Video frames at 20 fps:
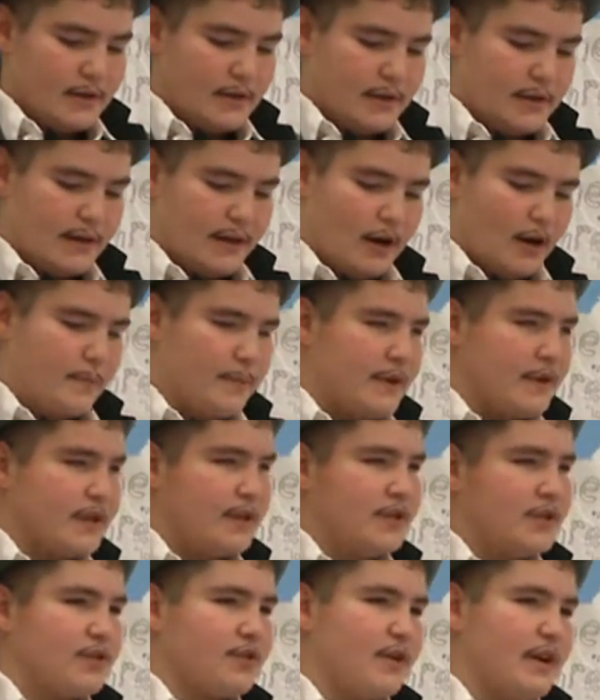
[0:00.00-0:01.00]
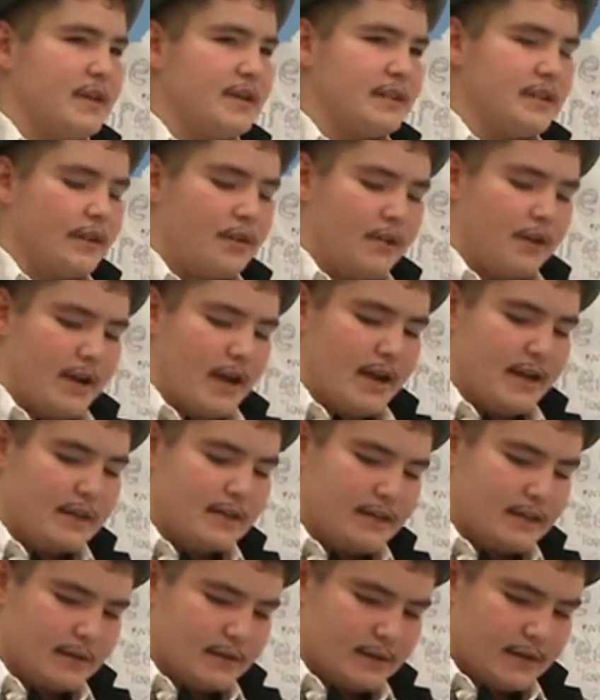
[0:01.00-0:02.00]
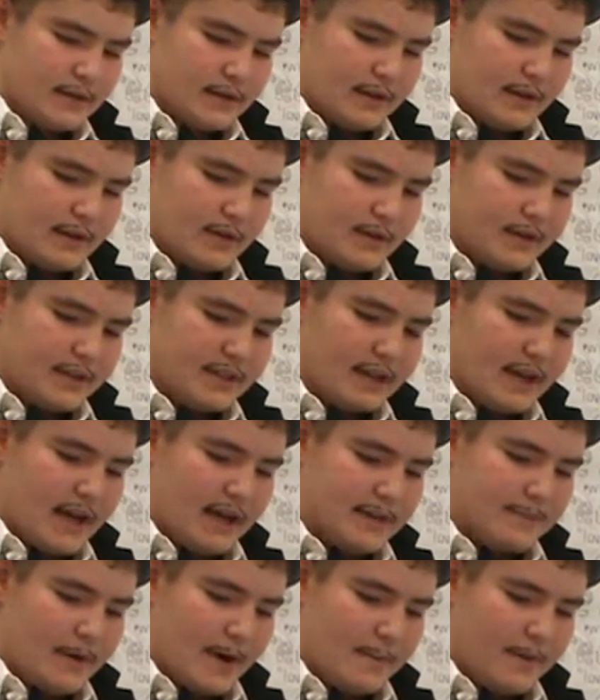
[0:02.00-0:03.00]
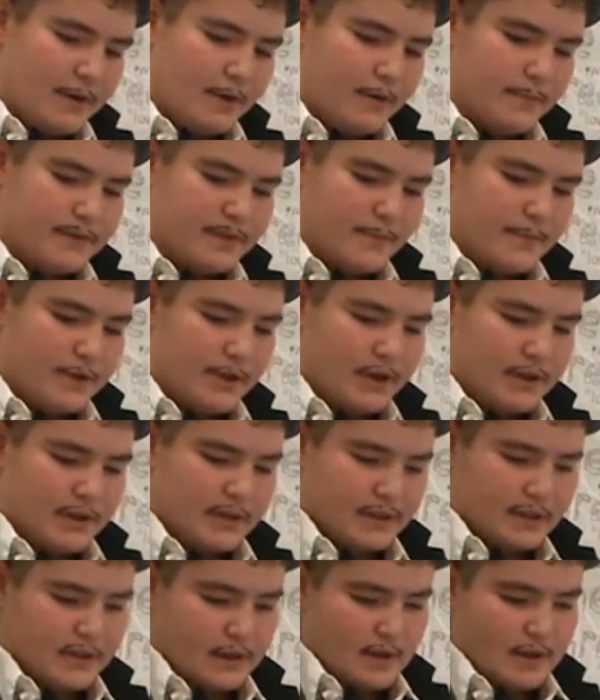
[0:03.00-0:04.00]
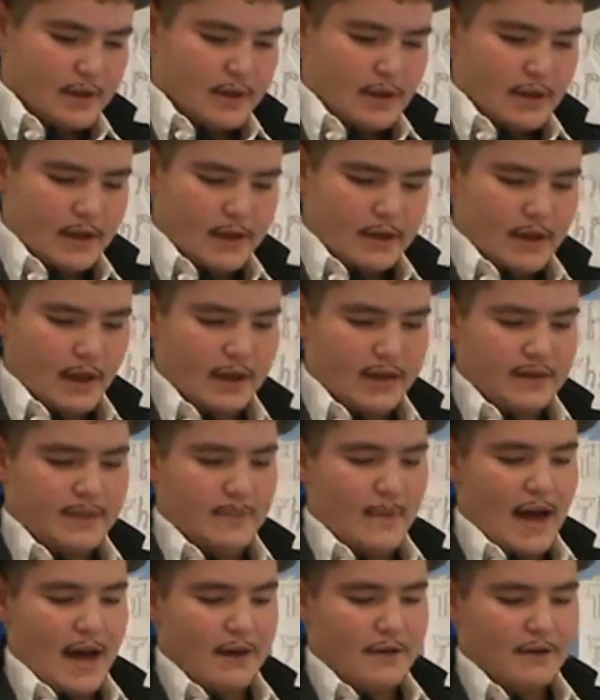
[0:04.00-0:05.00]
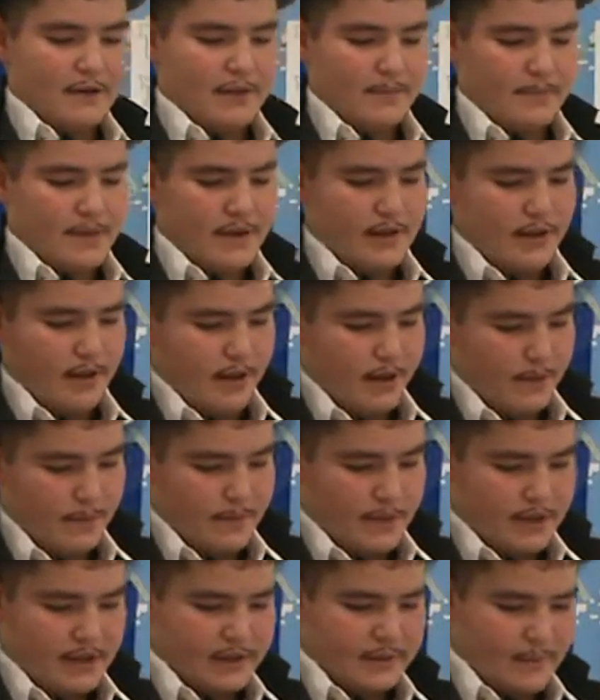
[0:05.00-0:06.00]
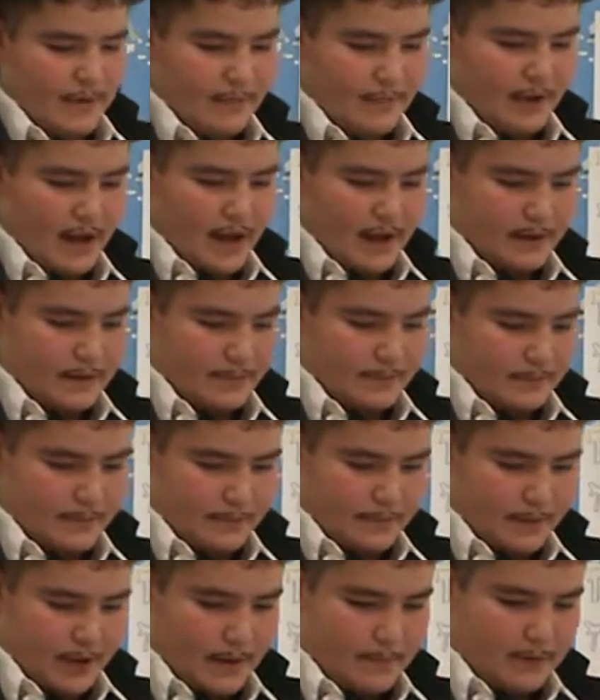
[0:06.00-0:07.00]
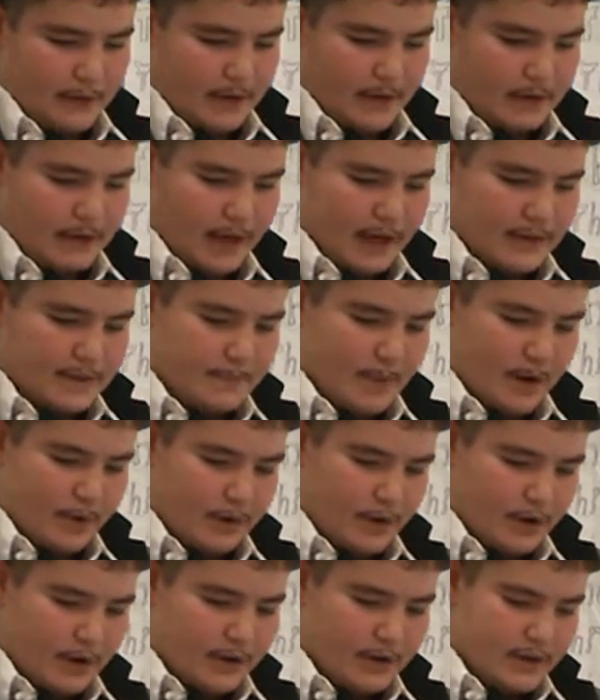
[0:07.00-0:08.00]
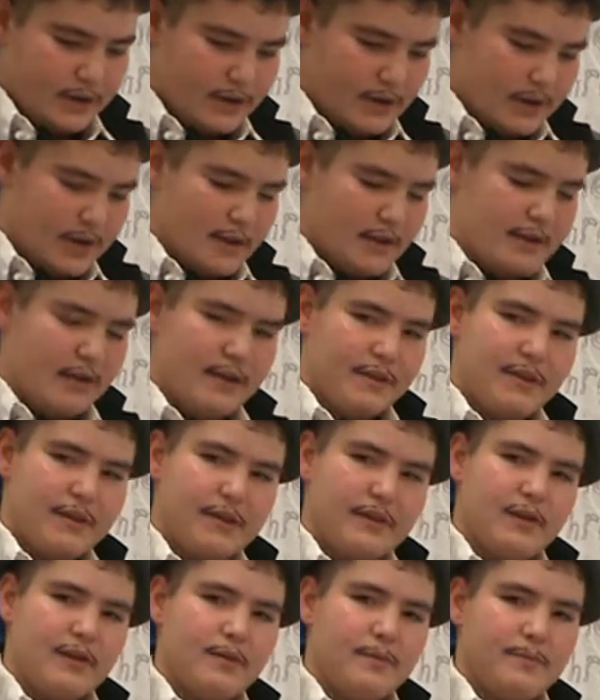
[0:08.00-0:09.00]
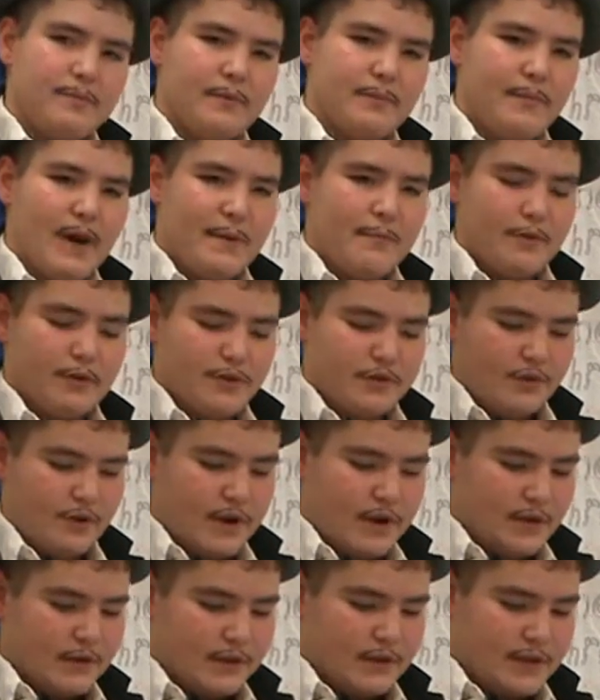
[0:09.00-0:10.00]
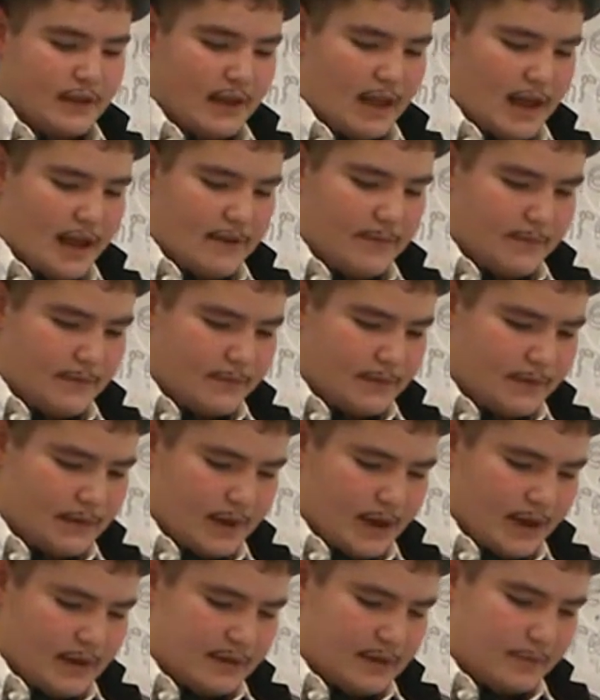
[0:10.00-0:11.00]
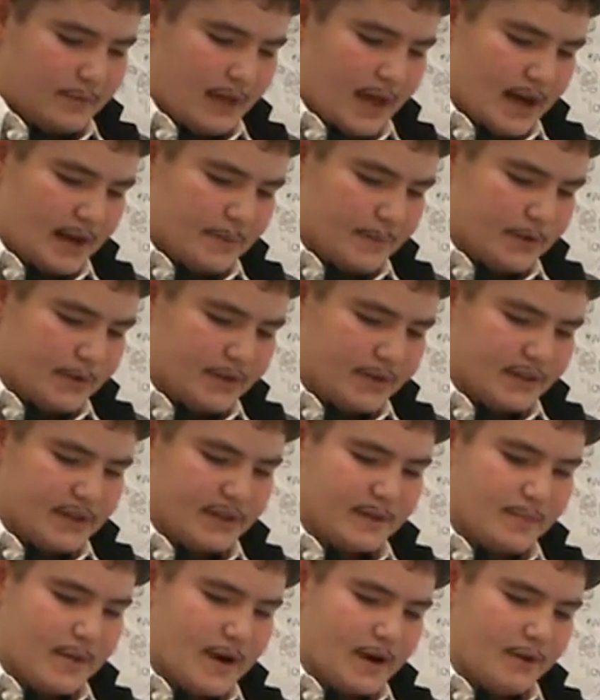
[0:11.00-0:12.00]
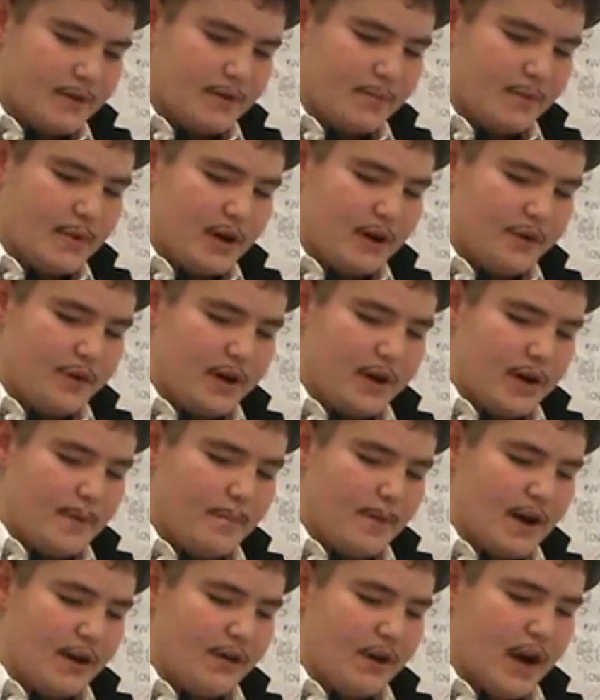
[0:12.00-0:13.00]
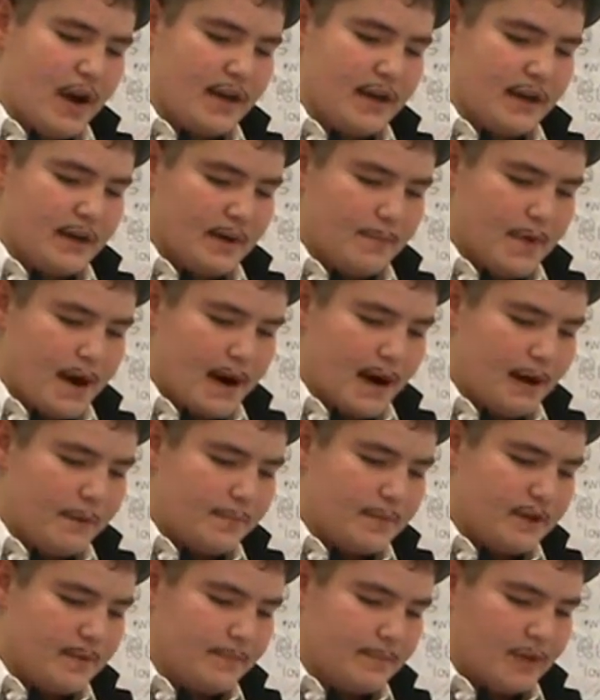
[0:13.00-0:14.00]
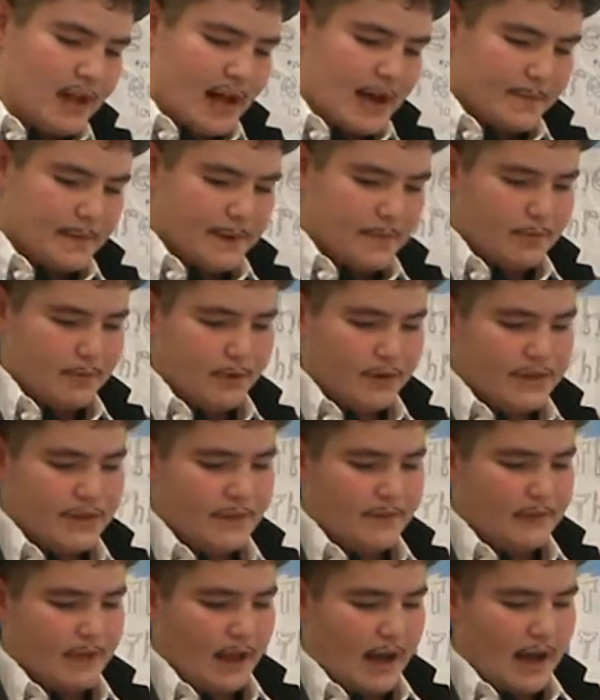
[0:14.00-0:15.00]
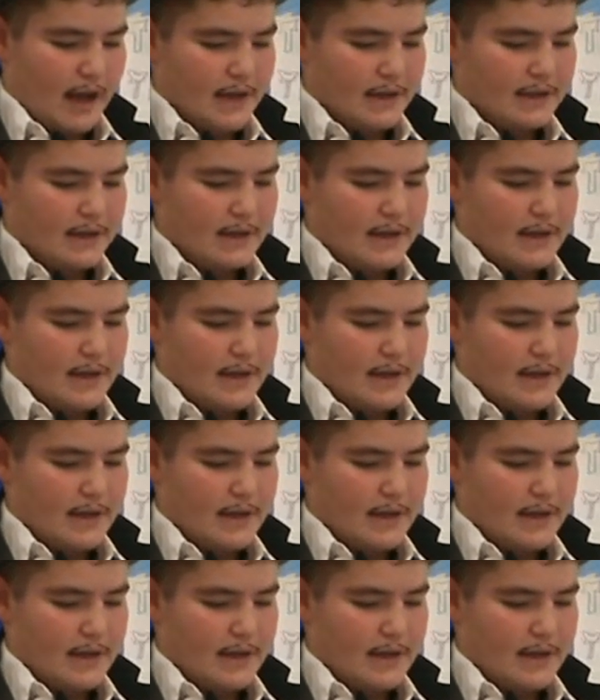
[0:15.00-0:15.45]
They call me a disgrace to their race and criticize my poems and books. None of this matters to me, though, because my black public likes my work. They think that my portrayal of life as a black person is better than buttering up my writing about how black people are civilized